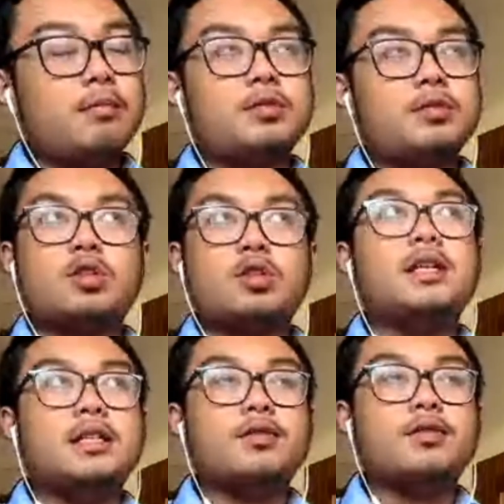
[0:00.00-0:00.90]
so
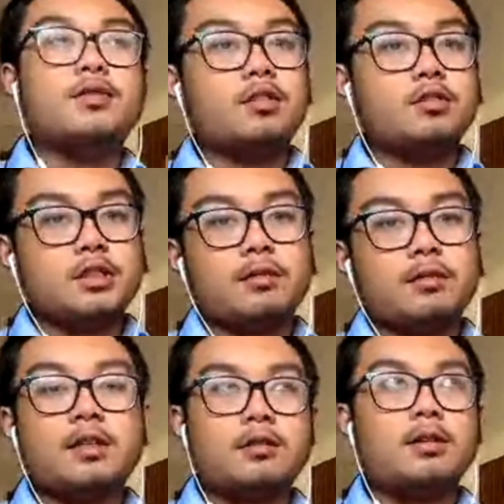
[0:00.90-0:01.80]
many different cultures
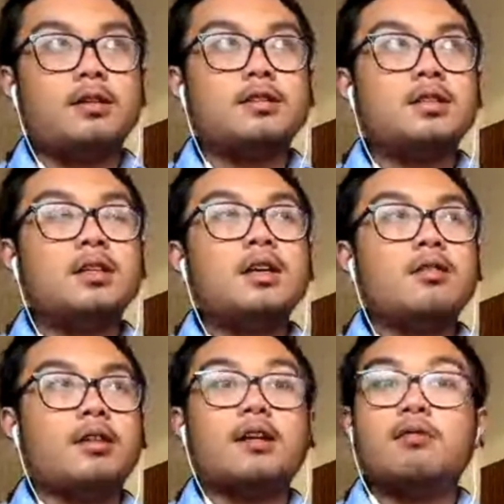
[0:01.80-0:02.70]
around the world
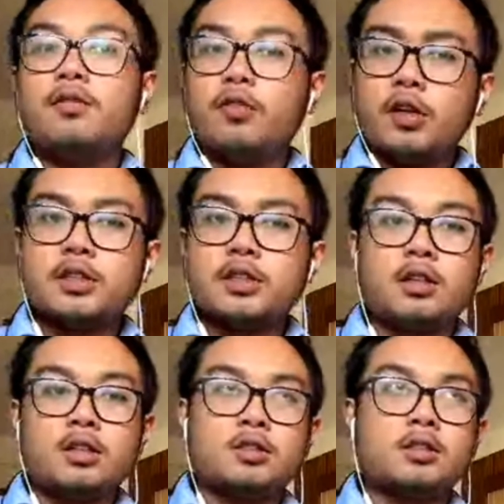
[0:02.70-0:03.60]
right we focus a lot
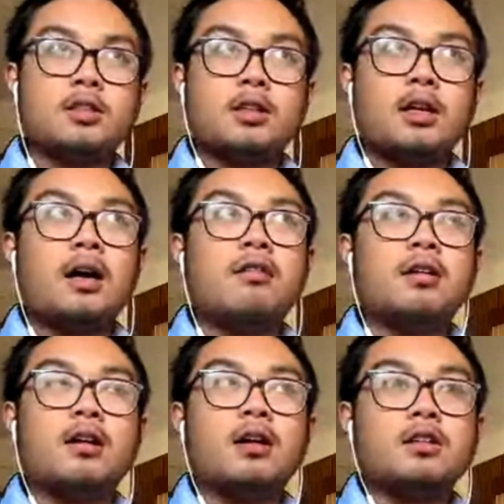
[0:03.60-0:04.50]
on our
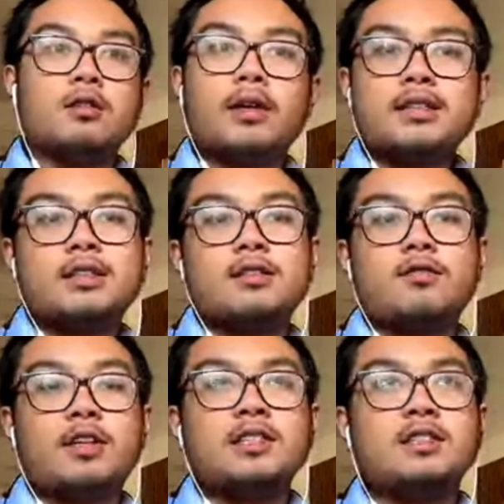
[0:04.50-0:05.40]
good western
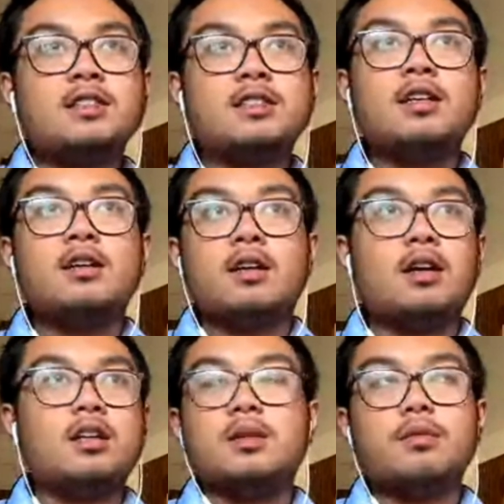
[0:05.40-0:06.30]
friends uh, de
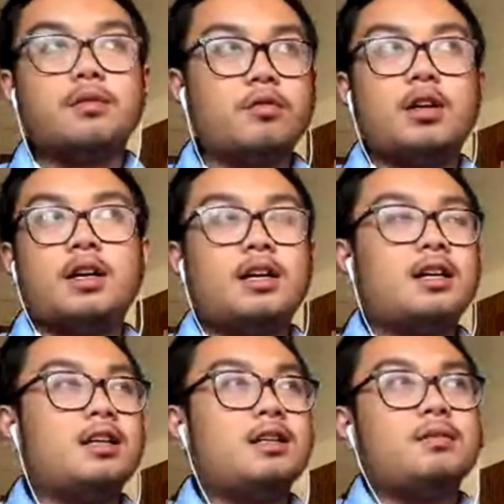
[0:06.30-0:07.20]
beauvoir
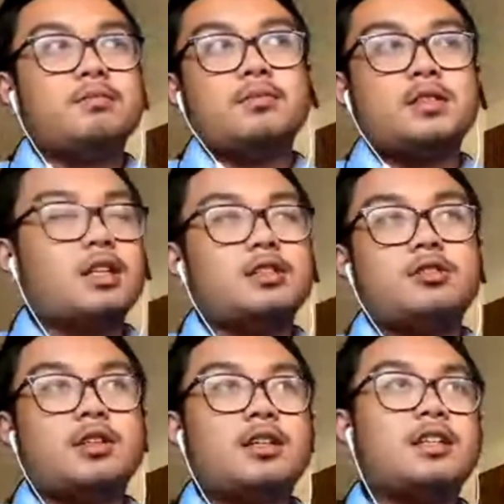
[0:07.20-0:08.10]
sartre
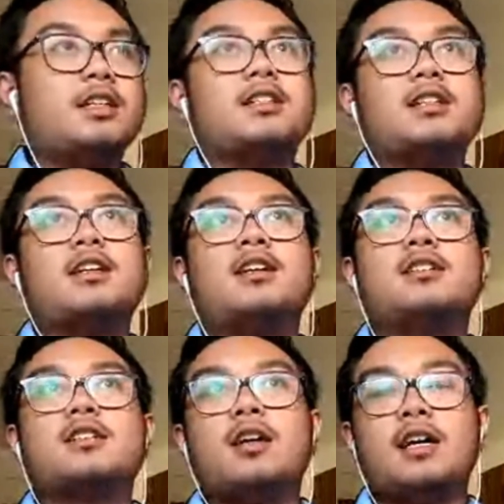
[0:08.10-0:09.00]
kierkegaard
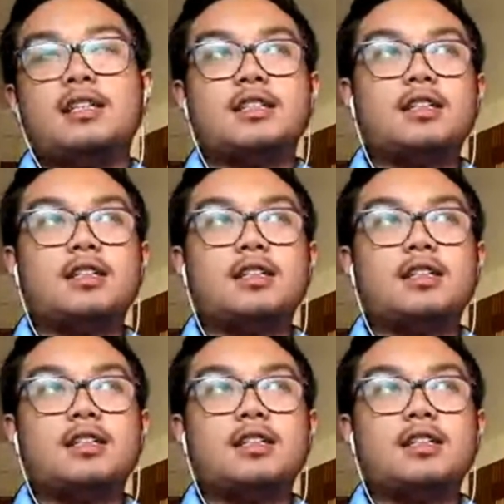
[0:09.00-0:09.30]
heidegger